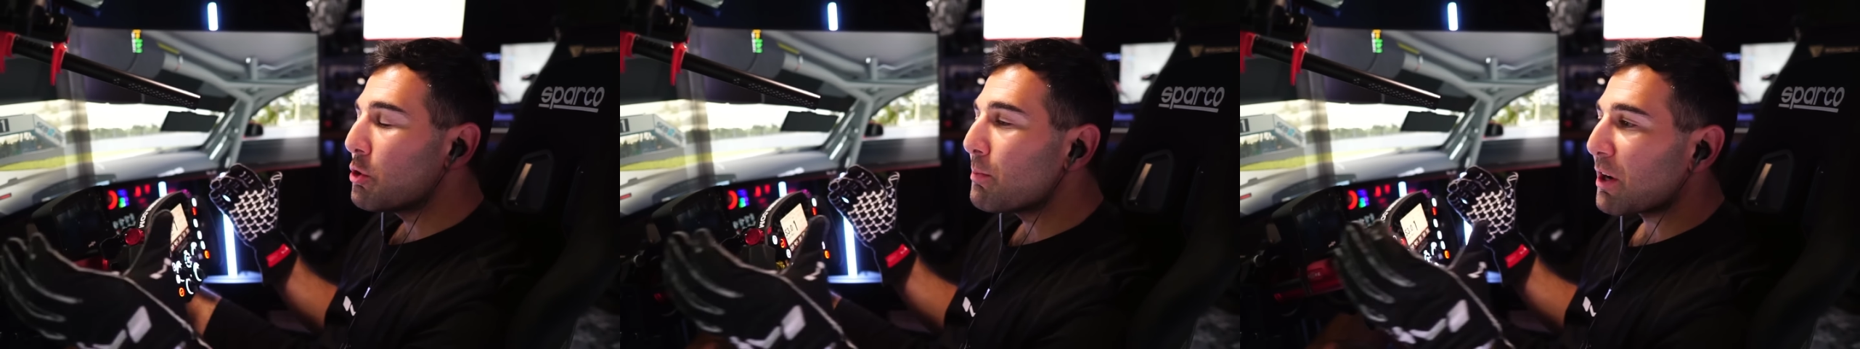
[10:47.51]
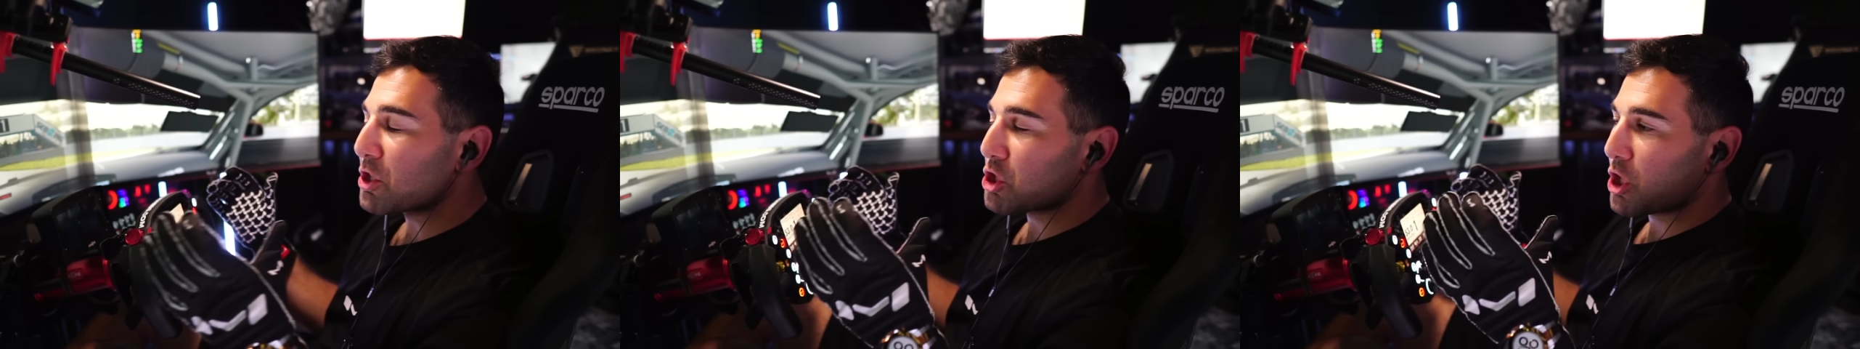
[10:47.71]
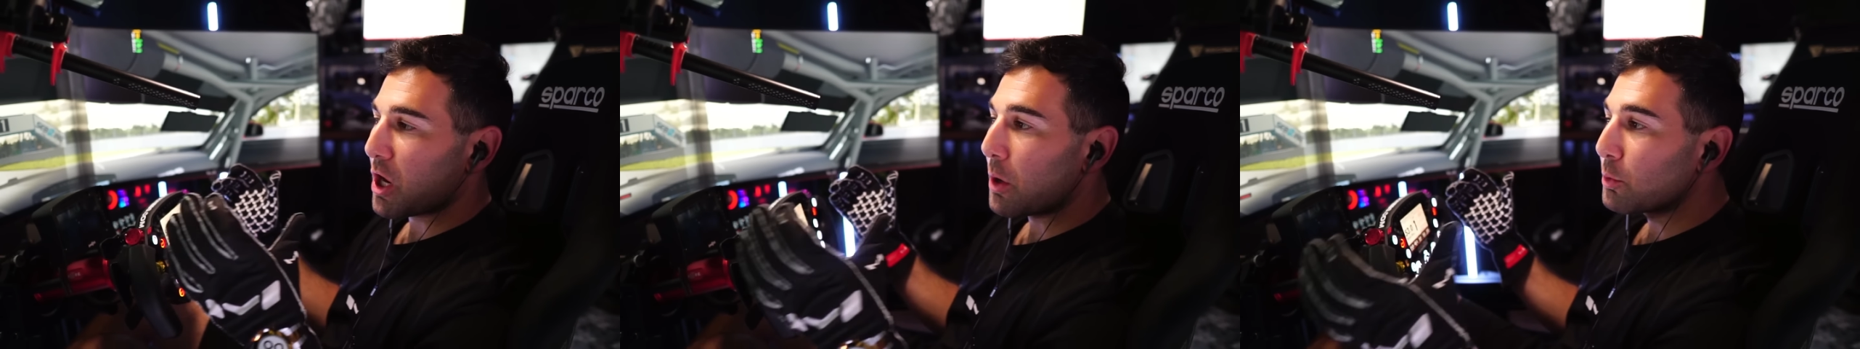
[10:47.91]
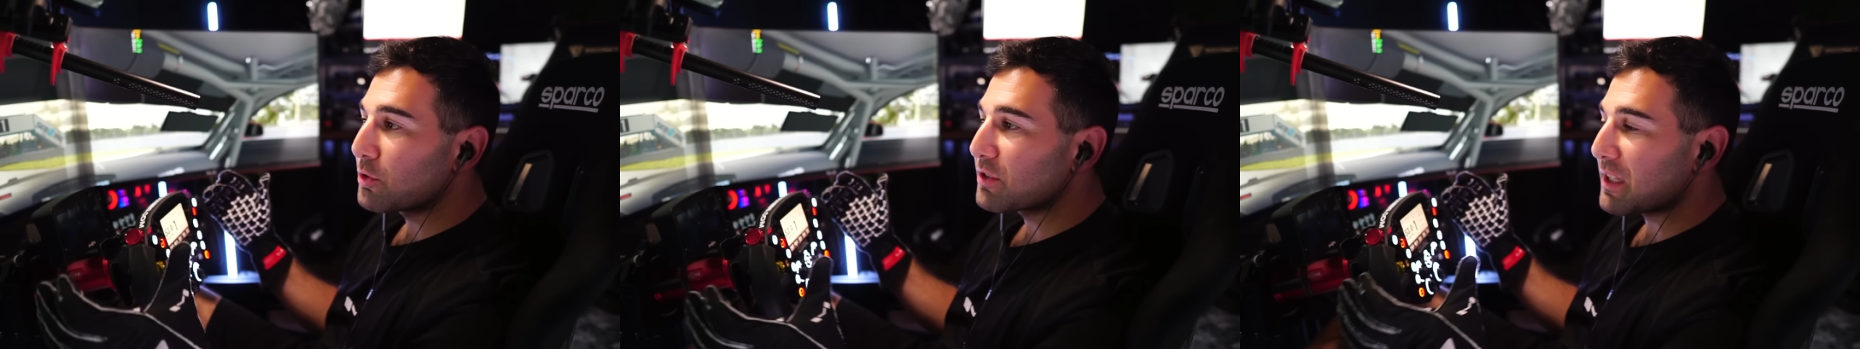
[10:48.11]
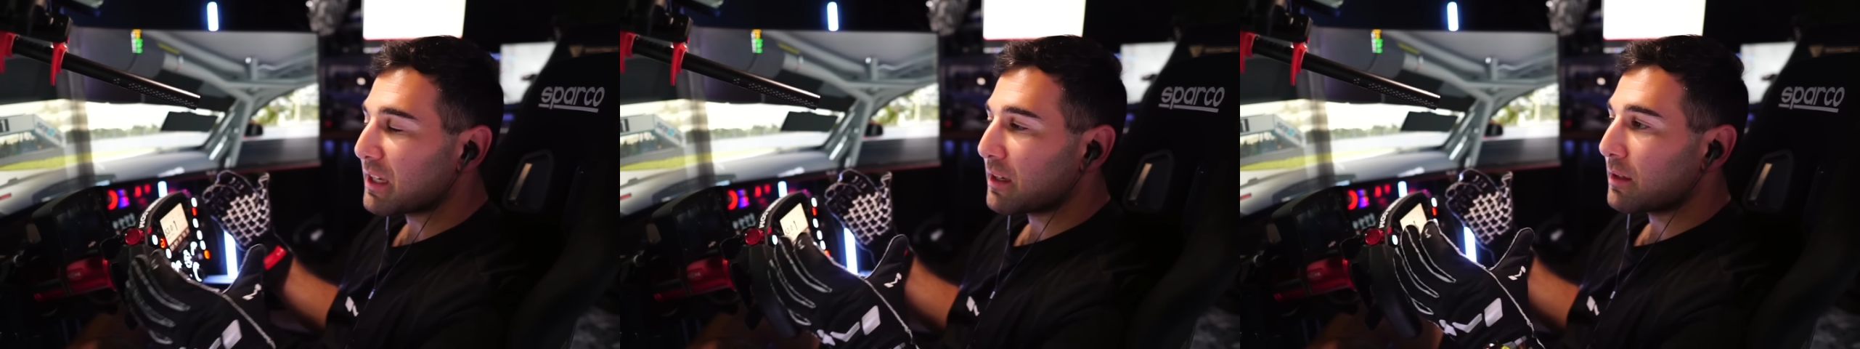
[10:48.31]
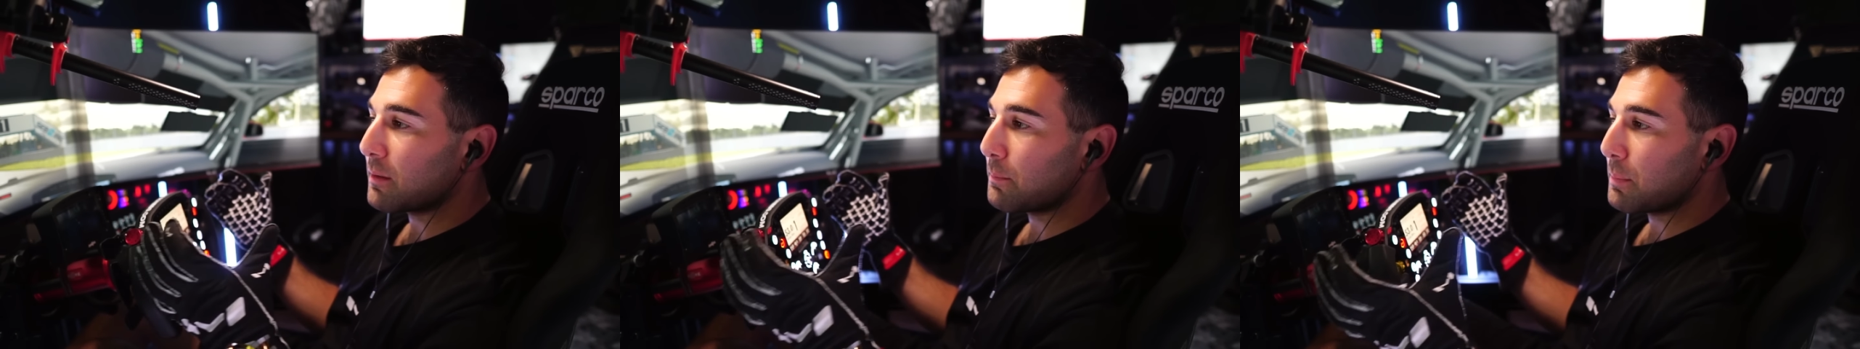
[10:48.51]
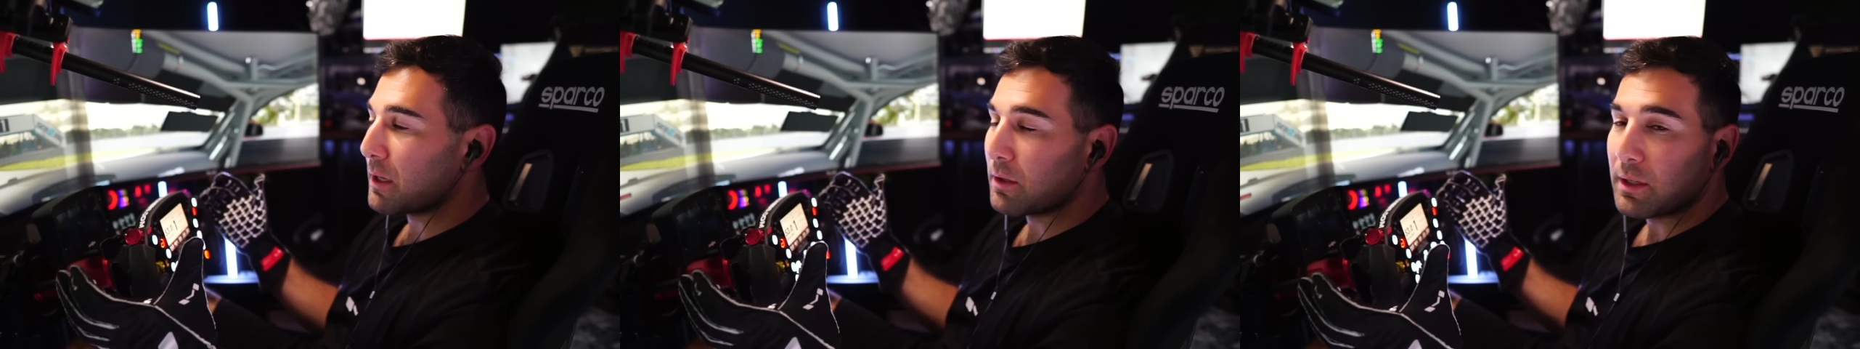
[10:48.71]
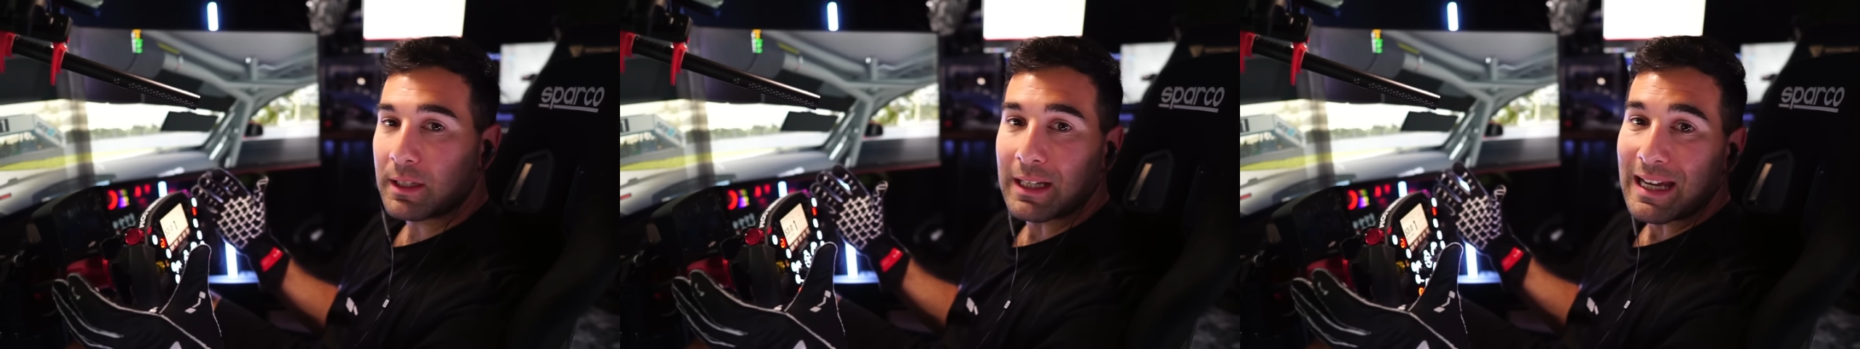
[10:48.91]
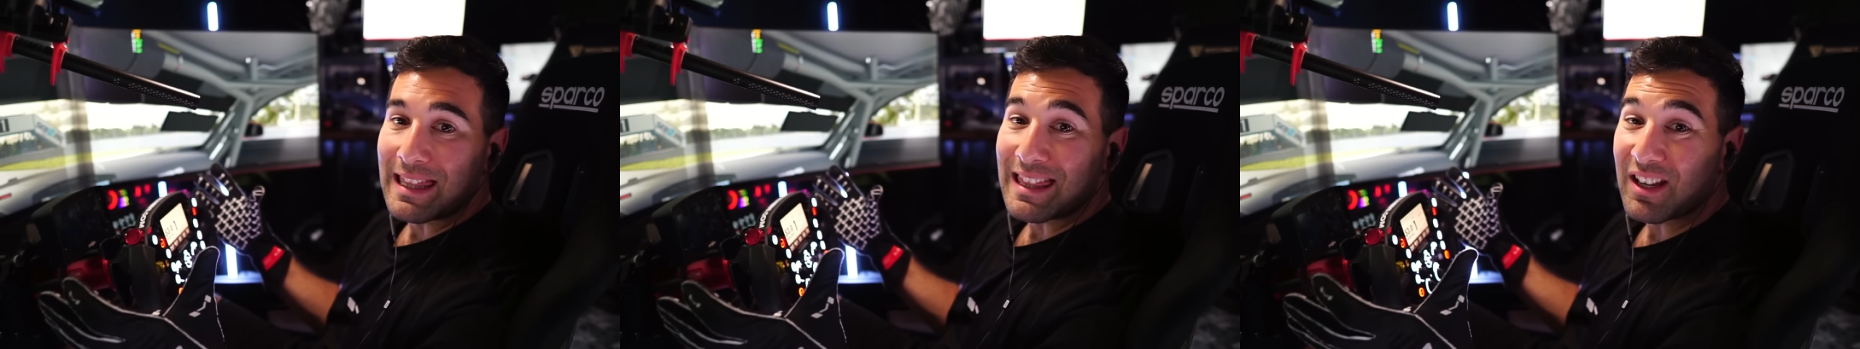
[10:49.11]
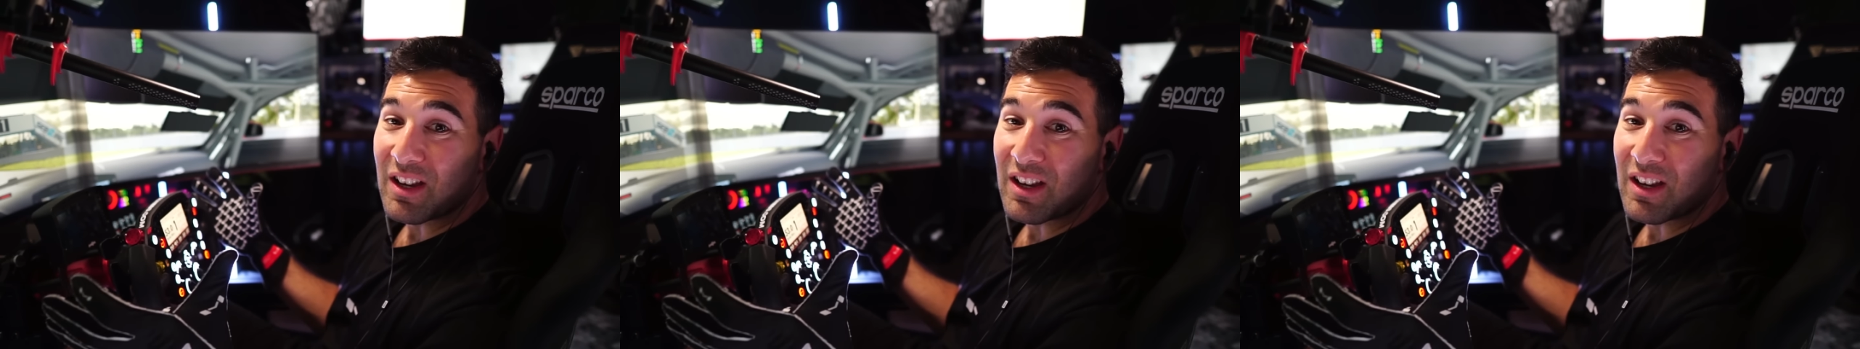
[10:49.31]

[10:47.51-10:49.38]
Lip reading: much coasting period in the